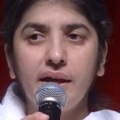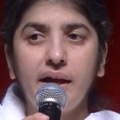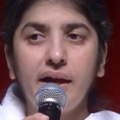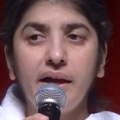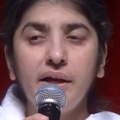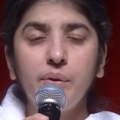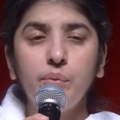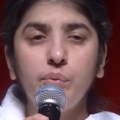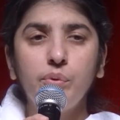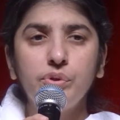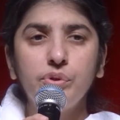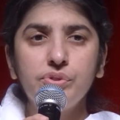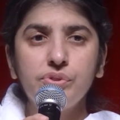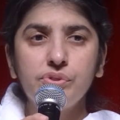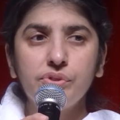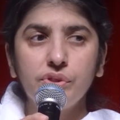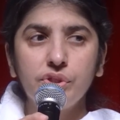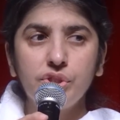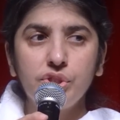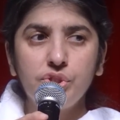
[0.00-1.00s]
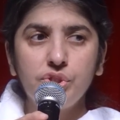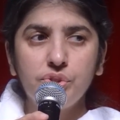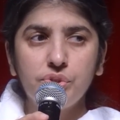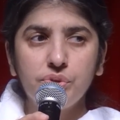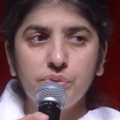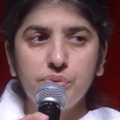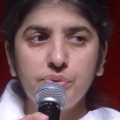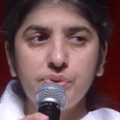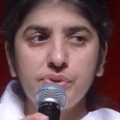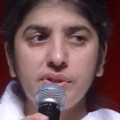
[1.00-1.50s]
I was
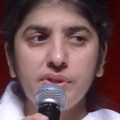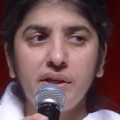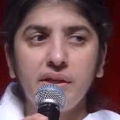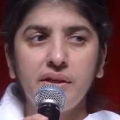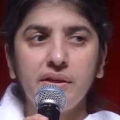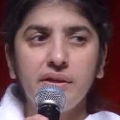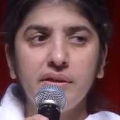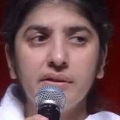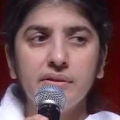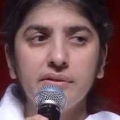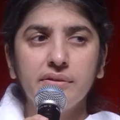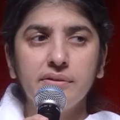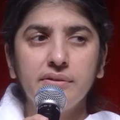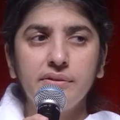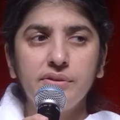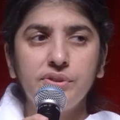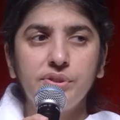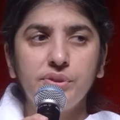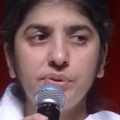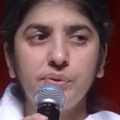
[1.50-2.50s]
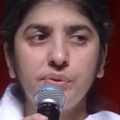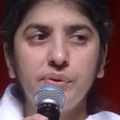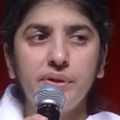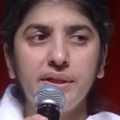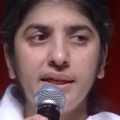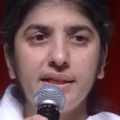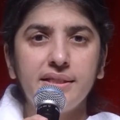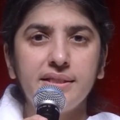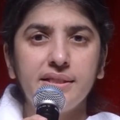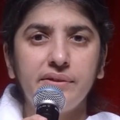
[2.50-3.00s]
choosing to
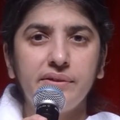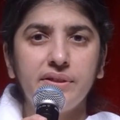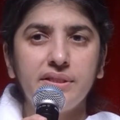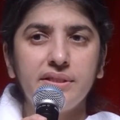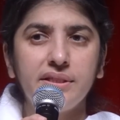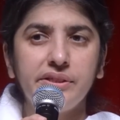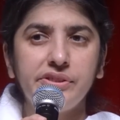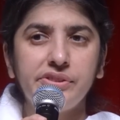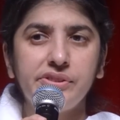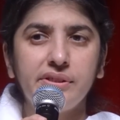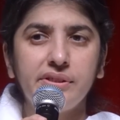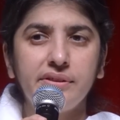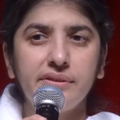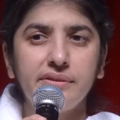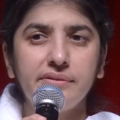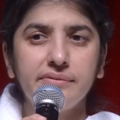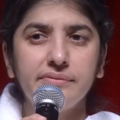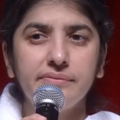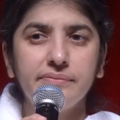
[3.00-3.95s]
create irritation.